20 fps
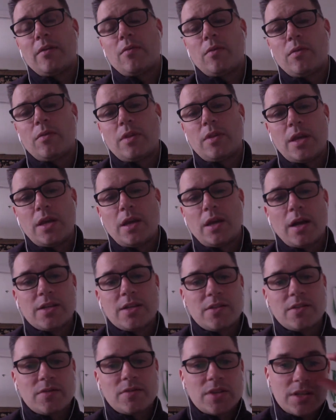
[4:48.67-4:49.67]
the kinds
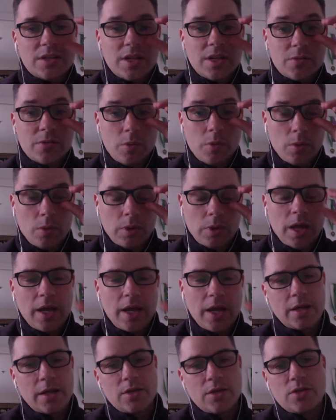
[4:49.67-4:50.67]
of success we would
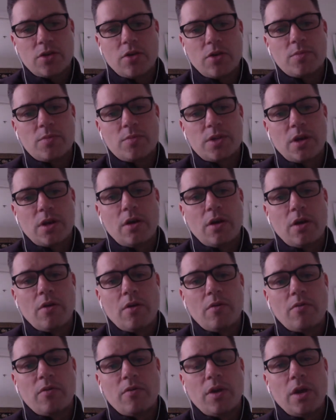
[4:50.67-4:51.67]
like in terms
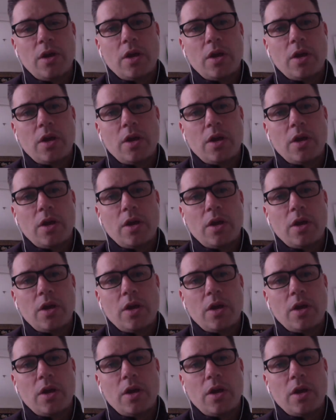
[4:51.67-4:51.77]
of